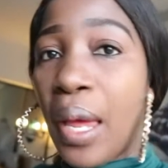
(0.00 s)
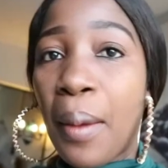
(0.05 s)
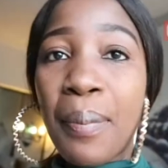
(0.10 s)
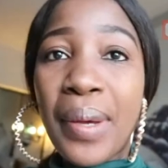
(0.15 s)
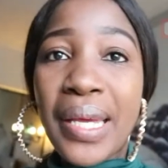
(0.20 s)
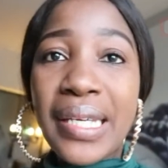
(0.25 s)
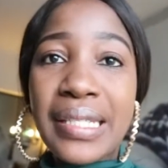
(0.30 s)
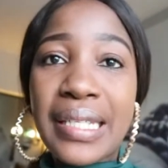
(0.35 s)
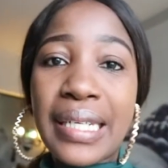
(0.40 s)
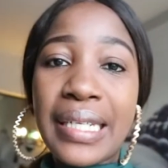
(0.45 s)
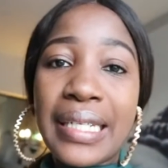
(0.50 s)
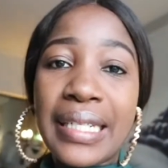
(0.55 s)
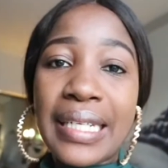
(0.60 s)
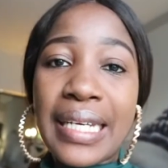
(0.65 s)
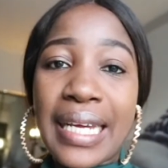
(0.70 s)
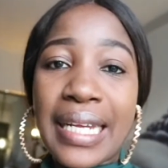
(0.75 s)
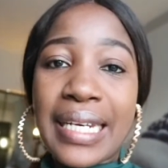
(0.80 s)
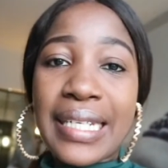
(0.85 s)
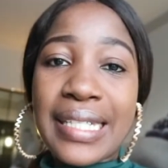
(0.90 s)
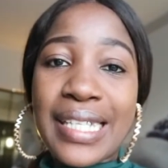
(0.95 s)

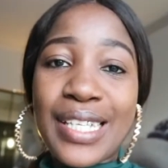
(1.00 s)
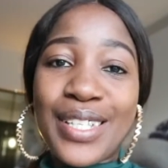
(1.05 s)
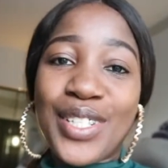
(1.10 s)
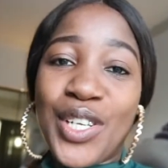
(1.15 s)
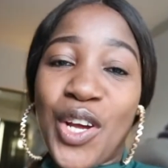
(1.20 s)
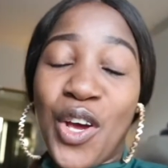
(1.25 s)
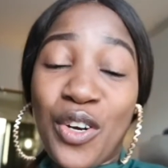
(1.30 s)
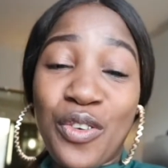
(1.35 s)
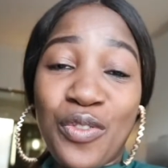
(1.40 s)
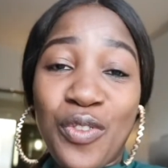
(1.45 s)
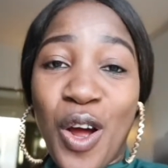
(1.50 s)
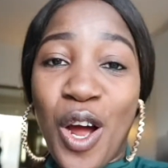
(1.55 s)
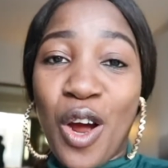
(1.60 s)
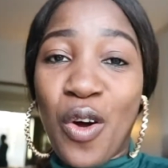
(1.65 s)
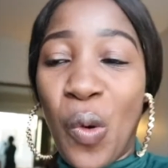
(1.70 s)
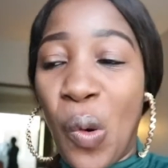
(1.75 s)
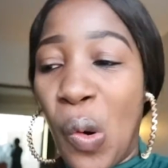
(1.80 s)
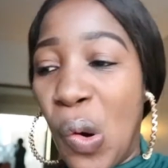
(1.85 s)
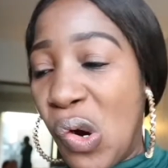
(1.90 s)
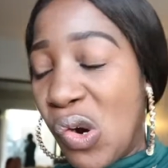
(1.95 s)
basically, it is the start of our
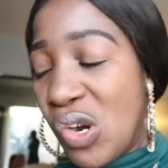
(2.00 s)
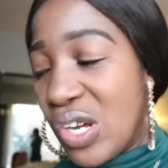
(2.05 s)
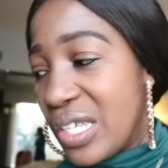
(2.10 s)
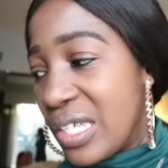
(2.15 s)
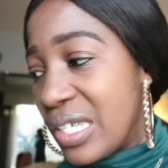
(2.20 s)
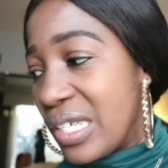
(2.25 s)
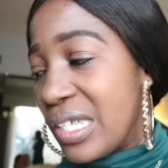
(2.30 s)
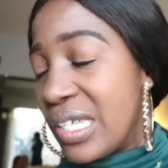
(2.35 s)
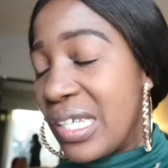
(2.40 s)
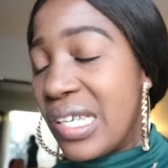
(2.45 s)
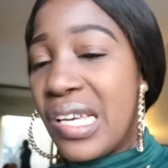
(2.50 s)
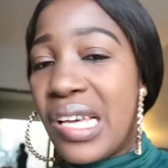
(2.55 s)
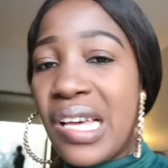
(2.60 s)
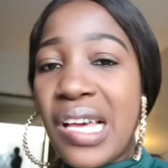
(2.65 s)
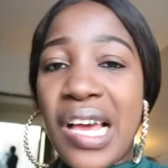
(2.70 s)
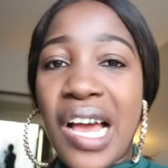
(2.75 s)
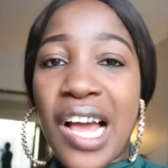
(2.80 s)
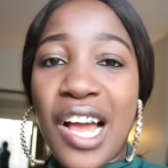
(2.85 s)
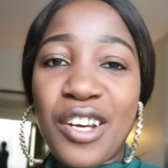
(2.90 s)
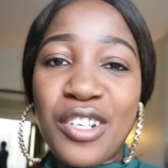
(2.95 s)
course,
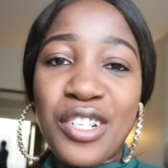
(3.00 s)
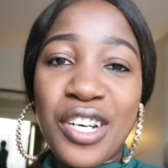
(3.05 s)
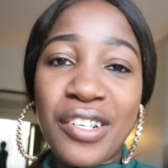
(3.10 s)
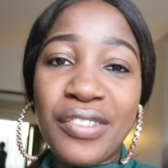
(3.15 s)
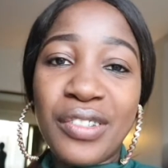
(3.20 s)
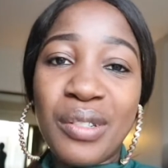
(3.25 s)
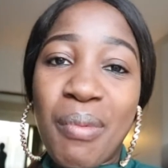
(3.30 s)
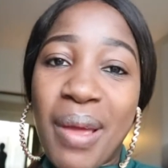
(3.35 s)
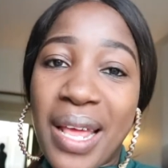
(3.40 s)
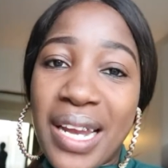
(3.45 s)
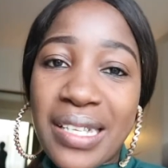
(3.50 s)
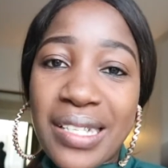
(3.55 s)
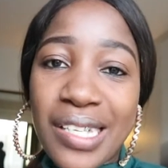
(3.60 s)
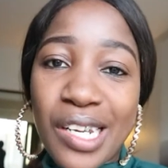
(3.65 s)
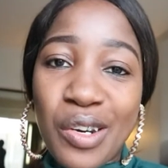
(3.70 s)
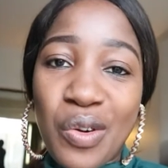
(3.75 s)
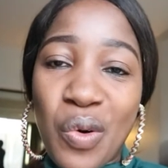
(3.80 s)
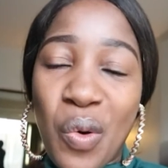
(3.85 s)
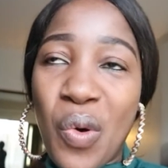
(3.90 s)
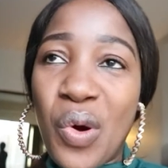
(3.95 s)
our travel
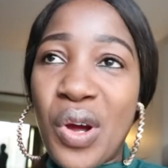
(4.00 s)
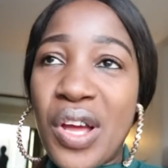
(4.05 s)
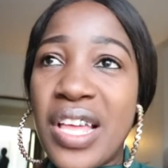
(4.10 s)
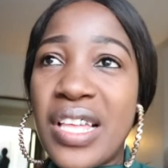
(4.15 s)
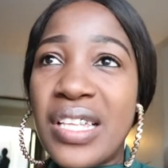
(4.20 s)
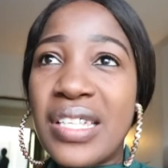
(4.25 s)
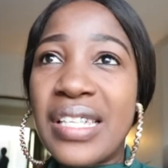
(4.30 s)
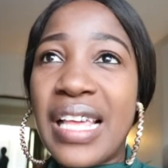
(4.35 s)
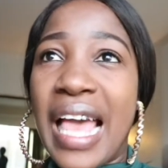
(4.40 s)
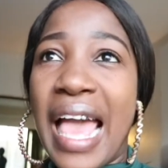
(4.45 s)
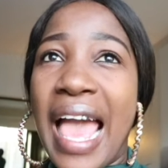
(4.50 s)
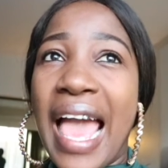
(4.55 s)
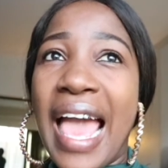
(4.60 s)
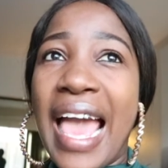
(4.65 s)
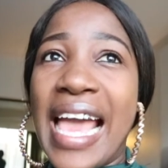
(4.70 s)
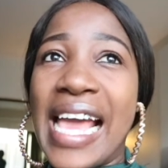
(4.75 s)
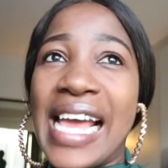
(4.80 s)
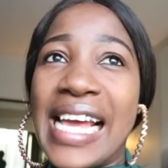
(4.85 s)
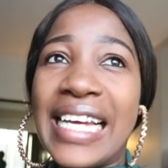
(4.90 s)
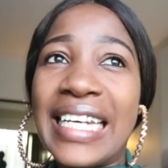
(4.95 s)
medicine course,
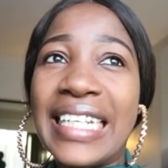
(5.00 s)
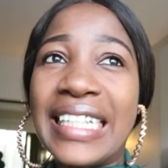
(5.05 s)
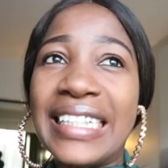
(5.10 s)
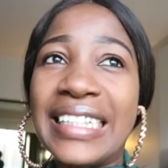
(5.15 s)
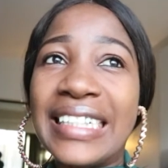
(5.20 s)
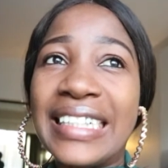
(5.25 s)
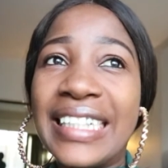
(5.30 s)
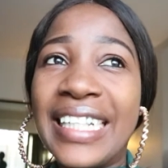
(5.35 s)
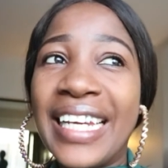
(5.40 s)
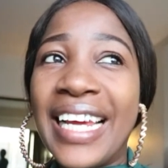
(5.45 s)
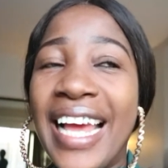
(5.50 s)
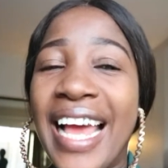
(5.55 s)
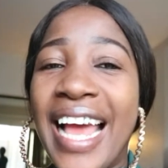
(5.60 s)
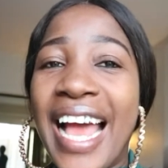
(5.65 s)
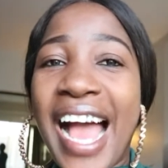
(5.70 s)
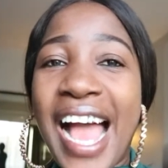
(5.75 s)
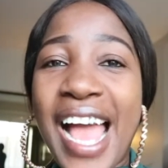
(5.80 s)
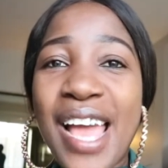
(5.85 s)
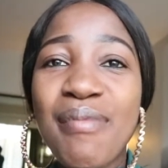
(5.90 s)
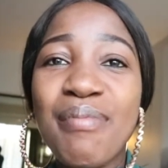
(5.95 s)
and
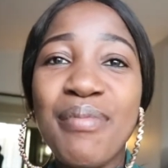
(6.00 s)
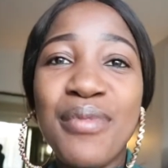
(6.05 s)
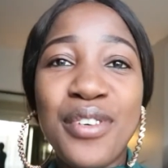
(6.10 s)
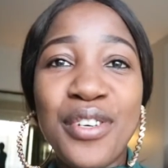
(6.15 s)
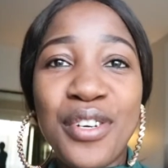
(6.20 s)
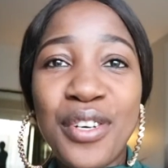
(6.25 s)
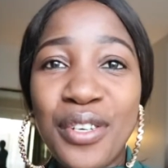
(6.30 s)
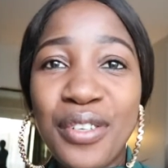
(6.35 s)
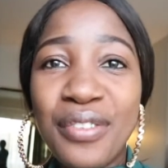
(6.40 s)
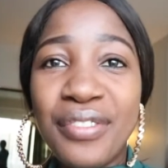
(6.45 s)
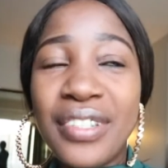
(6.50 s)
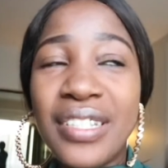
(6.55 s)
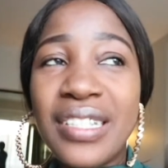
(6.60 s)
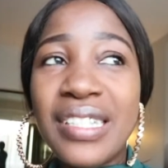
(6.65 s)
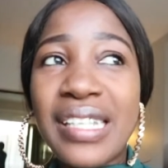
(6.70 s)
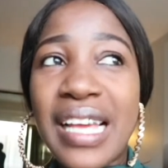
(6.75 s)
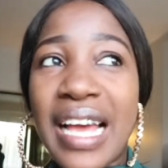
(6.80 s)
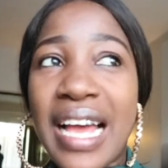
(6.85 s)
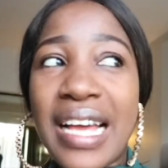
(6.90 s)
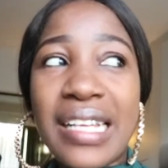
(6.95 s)
I'm
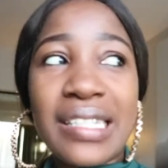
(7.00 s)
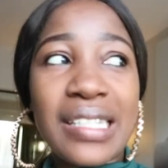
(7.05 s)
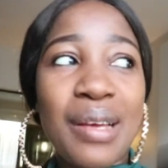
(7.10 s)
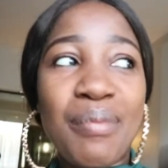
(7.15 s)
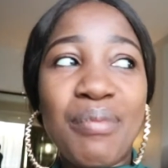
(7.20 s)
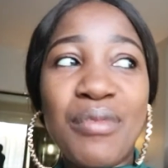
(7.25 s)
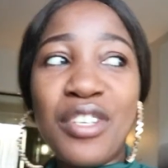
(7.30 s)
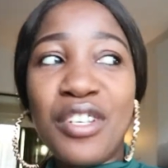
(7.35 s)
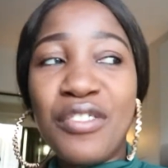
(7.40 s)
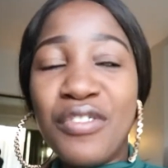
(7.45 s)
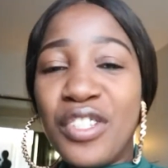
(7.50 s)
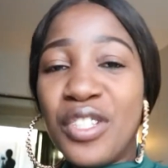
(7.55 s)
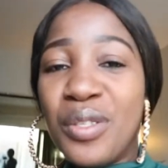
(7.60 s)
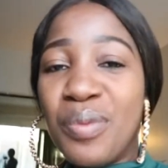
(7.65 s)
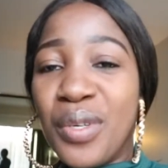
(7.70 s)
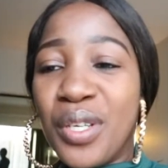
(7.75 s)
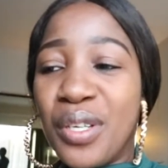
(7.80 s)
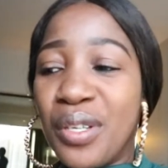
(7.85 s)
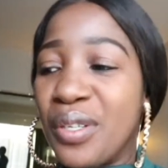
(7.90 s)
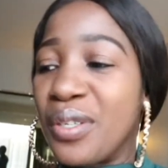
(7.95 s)
nervous, guys. I'm nervous
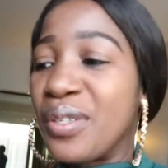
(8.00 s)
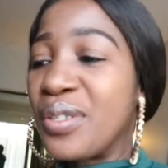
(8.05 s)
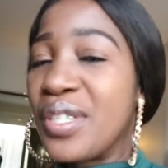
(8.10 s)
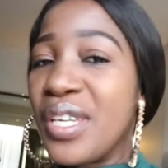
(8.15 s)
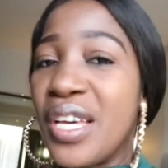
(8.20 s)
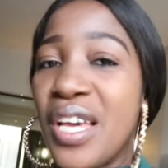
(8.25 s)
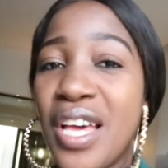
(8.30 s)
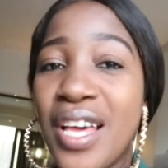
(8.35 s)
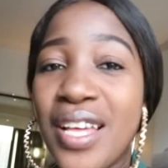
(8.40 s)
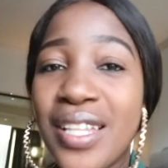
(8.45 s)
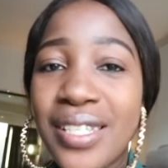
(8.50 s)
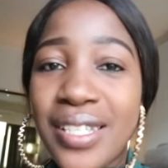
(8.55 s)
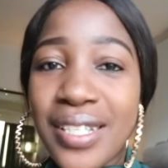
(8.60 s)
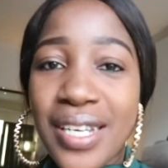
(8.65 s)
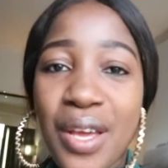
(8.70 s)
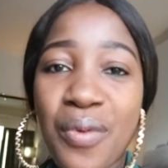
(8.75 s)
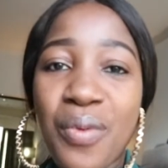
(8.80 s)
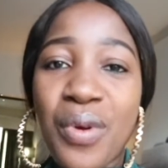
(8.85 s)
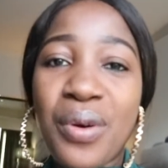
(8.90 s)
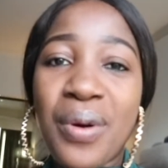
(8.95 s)
because
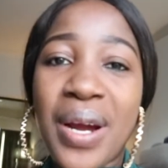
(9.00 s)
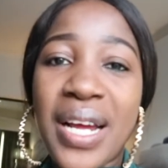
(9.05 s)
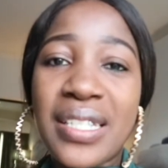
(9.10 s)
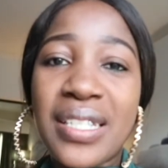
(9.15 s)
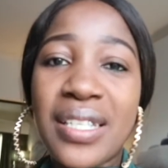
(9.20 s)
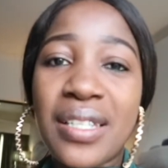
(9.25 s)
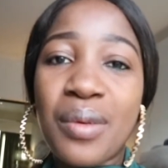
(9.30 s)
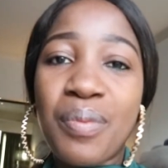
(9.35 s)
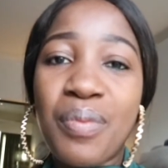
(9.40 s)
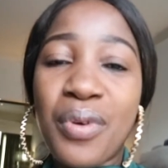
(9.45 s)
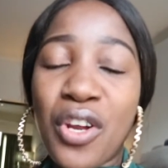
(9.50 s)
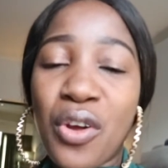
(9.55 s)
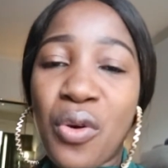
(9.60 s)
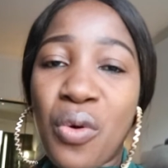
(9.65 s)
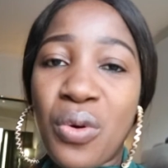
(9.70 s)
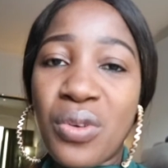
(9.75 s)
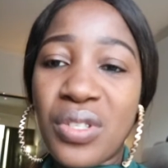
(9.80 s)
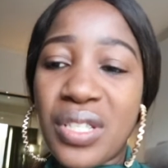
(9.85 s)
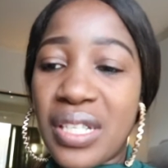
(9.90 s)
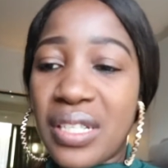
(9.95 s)
today we're writing the
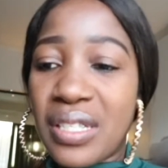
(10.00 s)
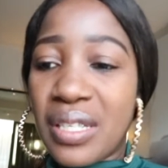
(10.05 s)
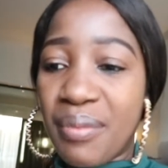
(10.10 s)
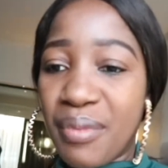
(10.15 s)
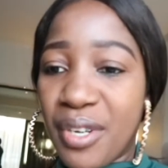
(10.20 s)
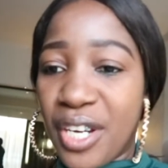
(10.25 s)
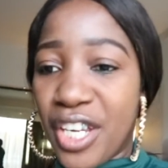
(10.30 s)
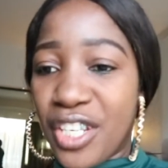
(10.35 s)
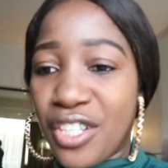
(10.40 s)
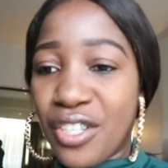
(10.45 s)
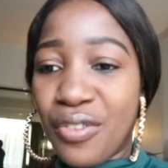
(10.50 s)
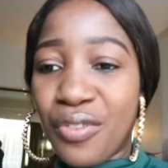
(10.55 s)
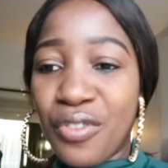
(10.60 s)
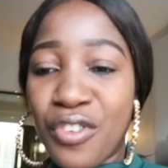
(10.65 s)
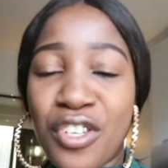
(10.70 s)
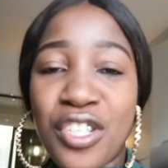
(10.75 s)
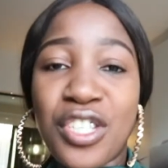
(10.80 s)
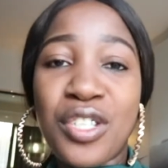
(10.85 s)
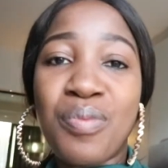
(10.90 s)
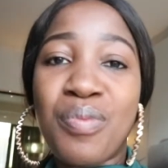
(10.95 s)
pre-course examination
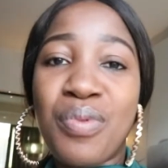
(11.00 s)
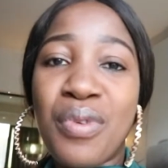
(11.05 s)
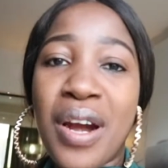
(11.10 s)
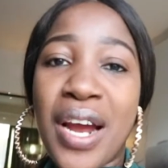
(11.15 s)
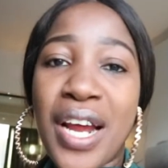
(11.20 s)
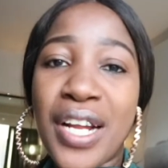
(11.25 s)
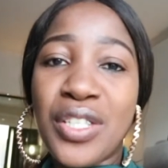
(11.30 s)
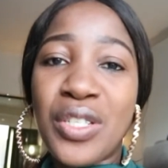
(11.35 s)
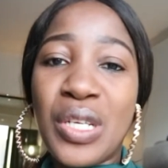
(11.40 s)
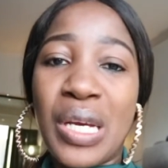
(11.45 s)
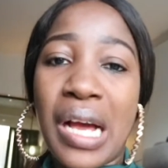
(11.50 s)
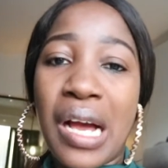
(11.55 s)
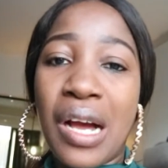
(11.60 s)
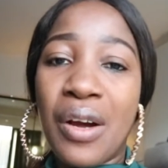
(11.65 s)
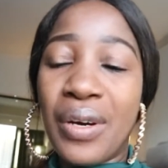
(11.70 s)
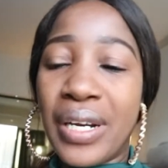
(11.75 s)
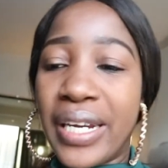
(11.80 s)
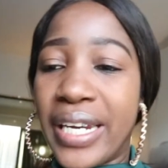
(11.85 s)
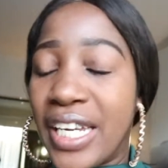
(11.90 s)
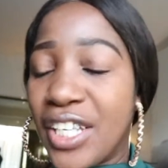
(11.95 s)
first prior to
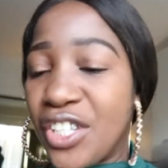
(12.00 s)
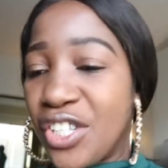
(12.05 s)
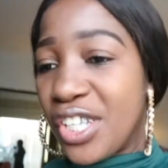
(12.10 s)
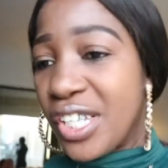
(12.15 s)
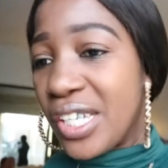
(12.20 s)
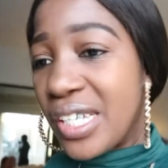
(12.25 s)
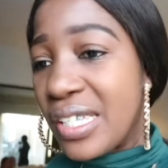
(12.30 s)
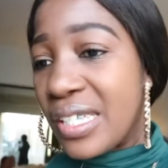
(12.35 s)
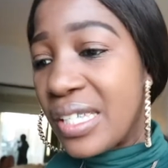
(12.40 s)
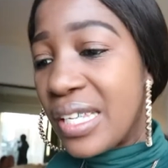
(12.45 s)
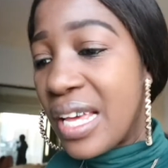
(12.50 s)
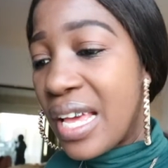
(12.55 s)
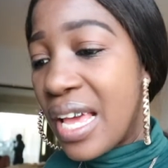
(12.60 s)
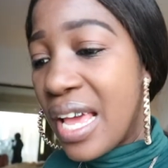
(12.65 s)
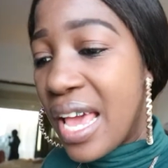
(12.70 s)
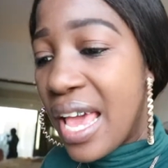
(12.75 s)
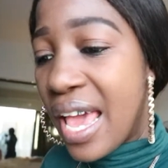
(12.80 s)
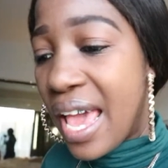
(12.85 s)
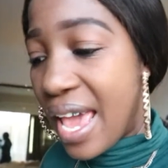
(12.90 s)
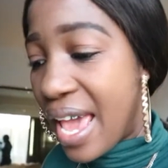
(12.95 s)
our lectures,
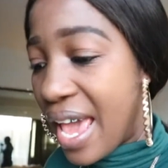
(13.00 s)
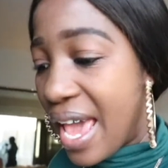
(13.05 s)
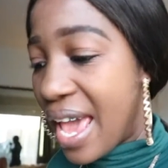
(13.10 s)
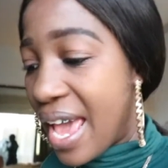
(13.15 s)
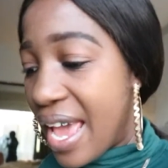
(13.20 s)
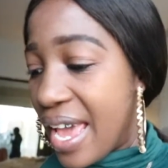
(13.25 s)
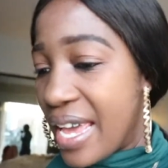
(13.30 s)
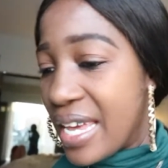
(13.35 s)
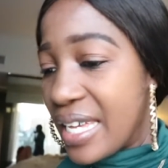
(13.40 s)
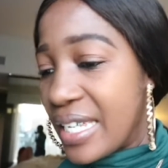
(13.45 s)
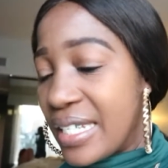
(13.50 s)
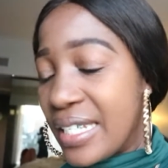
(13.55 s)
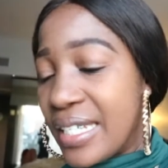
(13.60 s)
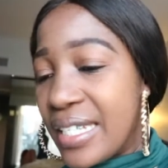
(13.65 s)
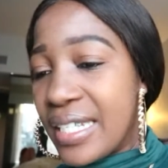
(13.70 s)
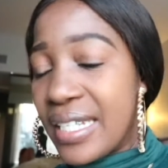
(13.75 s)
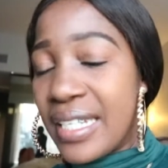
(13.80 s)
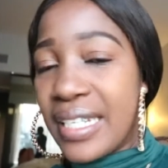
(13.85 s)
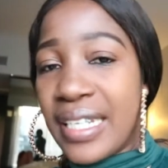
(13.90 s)
and